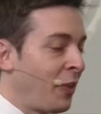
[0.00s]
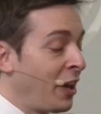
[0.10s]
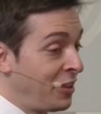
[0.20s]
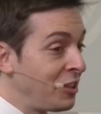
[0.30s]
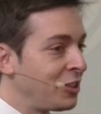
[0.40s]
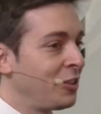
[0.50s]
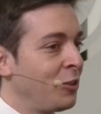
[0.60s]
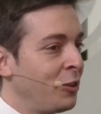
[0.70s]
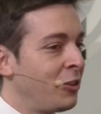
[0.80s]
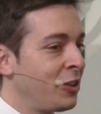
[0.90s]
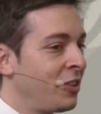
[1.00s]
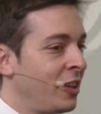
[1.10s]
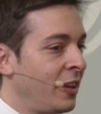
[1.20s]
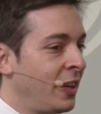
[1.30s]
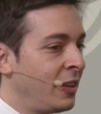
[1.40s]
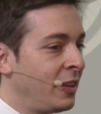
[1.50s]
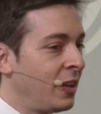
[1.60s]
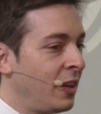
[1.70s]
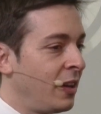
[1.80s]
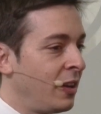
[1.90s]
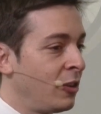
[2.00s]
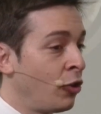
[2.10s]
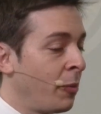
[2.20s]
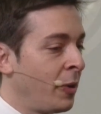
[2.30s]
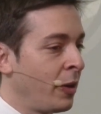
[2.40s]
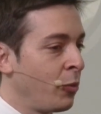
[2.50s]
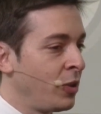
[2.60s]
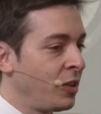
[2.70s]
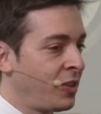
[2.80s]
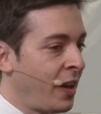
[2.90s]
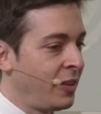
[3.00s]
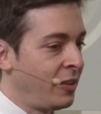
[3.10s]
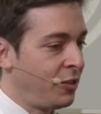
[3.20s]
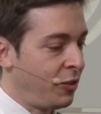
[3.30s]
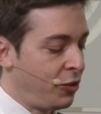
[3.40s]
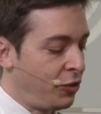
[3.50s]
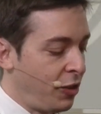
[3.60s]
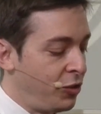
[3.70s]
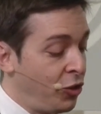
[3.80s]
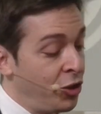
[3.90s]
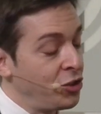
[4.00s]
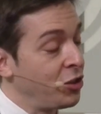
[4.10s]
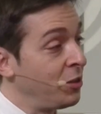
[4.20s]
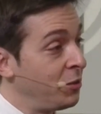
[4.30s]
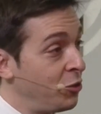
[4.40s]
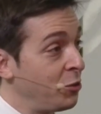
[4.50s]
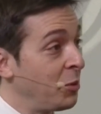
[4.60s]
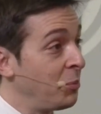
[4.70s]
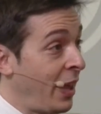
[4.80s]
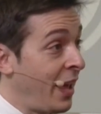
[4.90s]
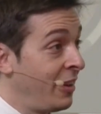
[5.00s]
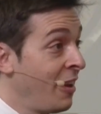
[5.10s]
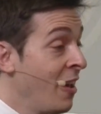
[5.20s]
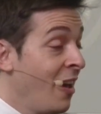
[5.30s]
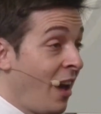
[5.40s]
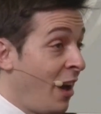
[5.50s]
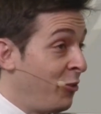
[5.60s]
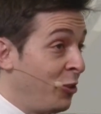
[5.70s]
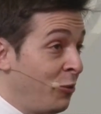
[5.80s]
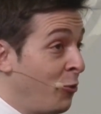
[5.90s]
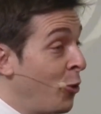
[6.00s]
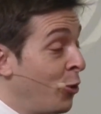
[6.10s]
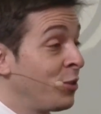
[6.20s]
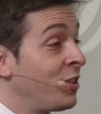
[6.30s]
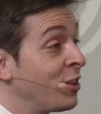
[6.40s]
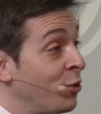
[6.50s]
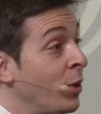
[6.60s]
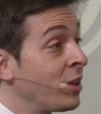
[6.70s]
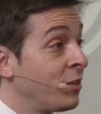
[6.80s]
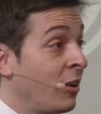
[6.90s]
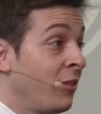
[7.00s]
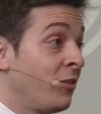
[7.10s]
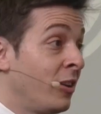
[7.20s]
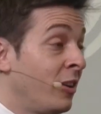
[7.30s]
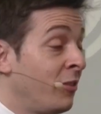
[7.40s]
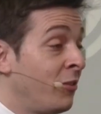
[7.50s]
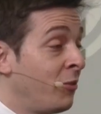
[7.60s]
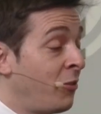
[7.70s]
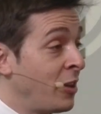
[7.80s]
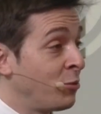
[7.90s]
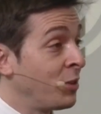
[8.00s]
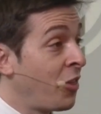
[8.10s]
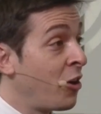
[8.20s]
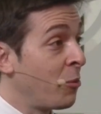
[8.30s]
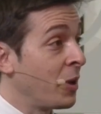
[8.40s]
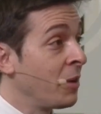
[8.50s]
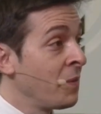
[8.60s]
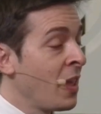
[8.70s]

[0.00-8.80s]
I teach at the university, and normally we decide a surgical treatment plan after 4 or 6 weeks of phase 1 therapy.